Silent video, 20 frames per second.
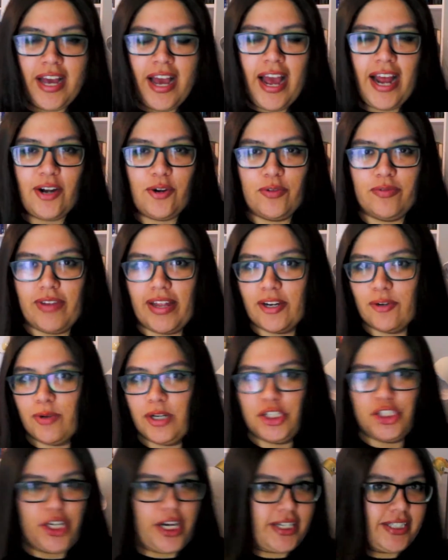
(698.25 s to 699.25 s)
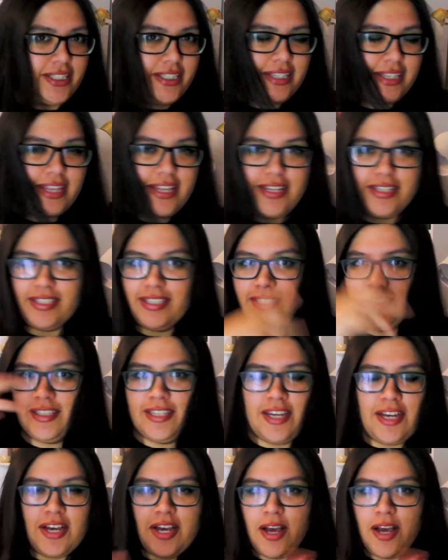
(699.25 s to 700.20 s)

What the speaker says: and who've like rejected this